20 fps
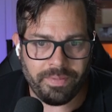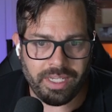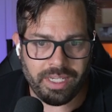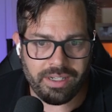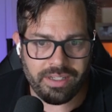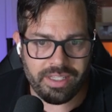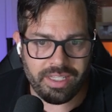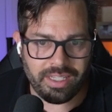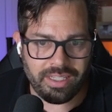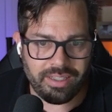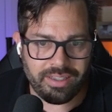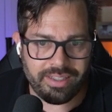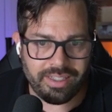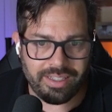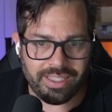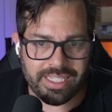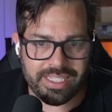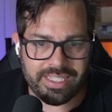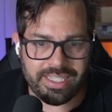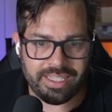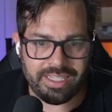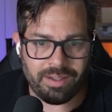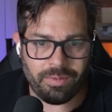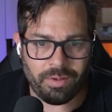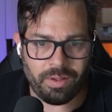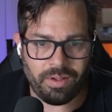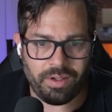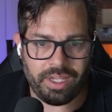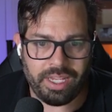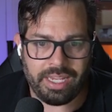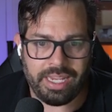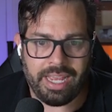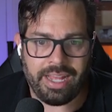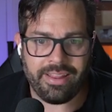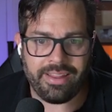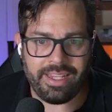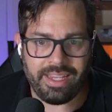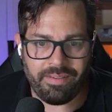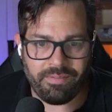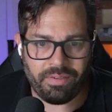Here's the listing that we're looking
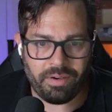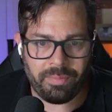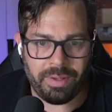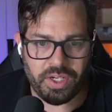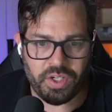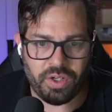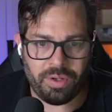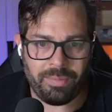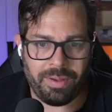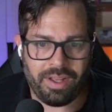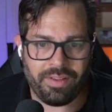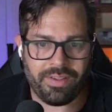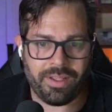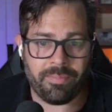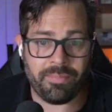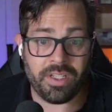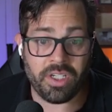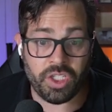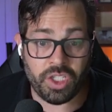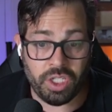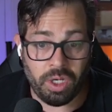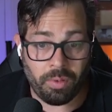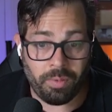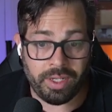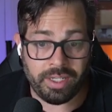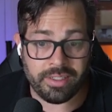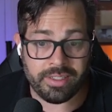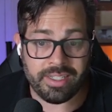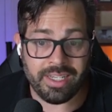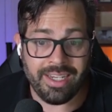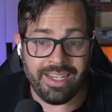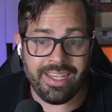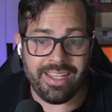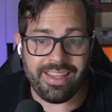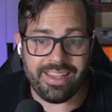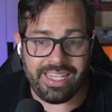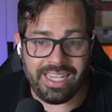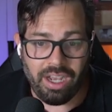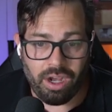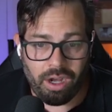at, the information about them, the showings,
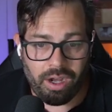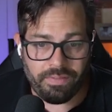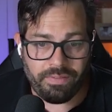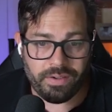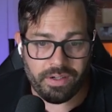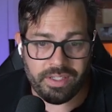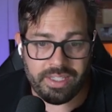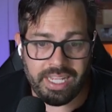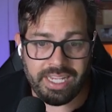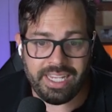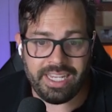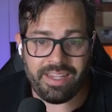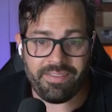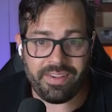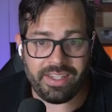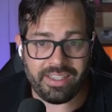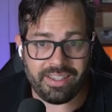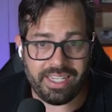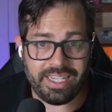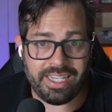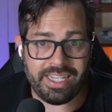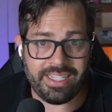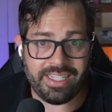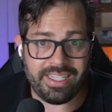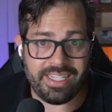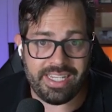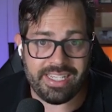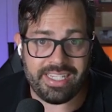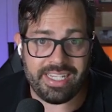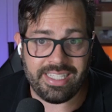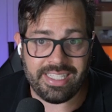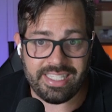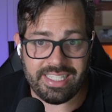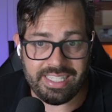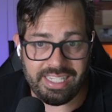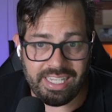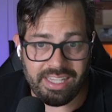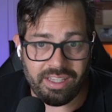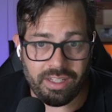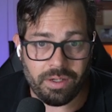the offers. They can even click into these and
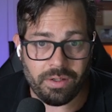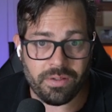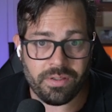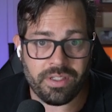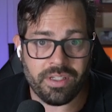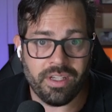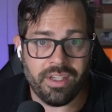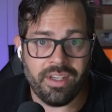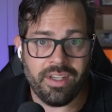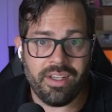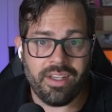see those.